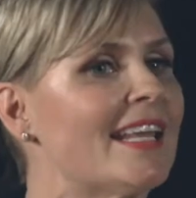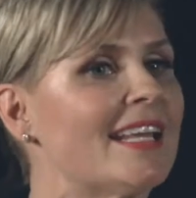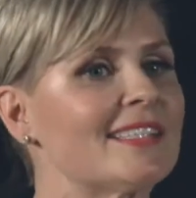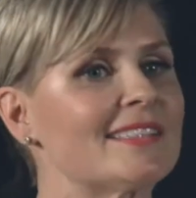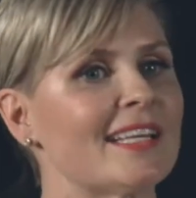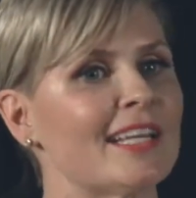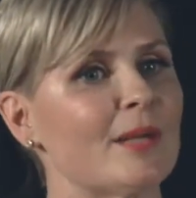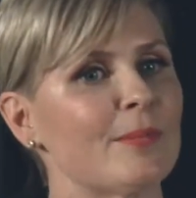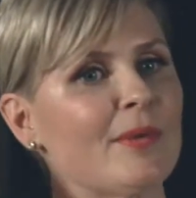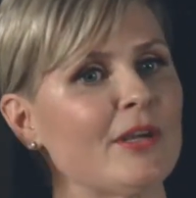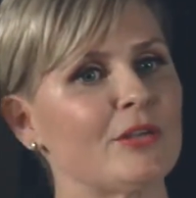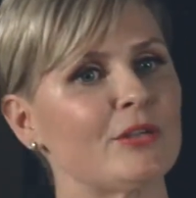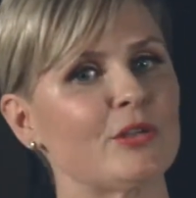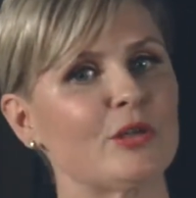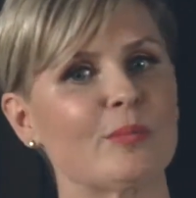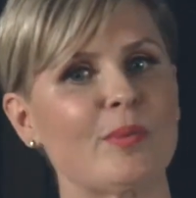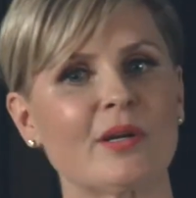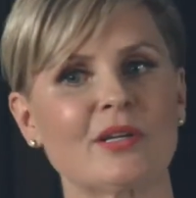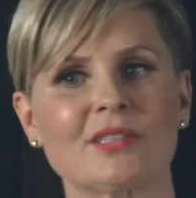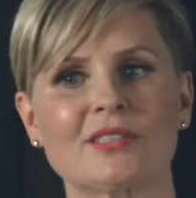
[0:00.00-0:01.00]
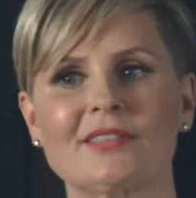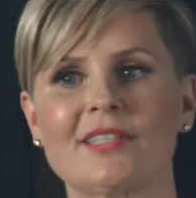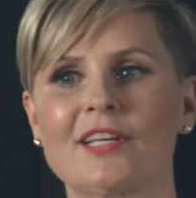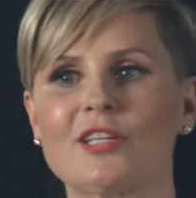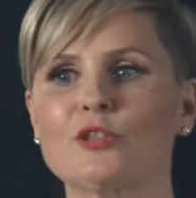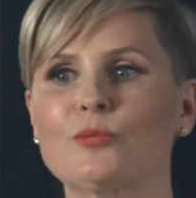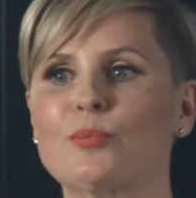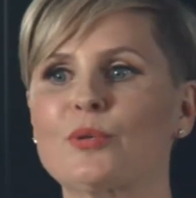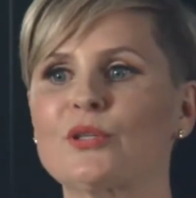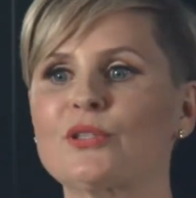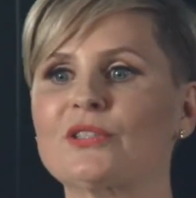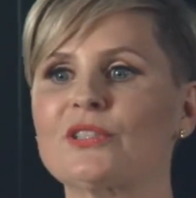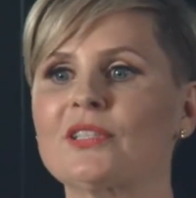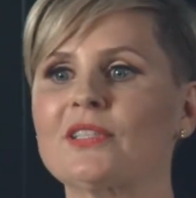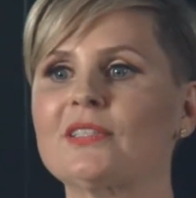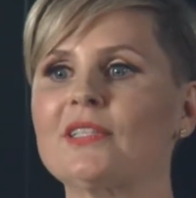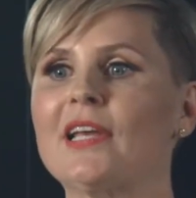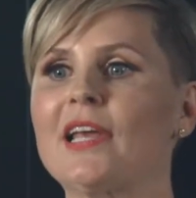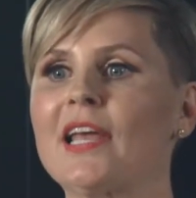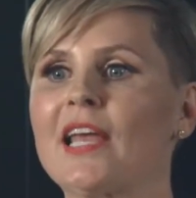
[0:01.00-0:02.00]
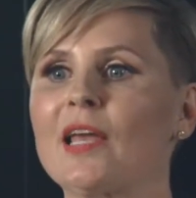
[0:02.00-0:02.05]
is that it makes you a better salesperson,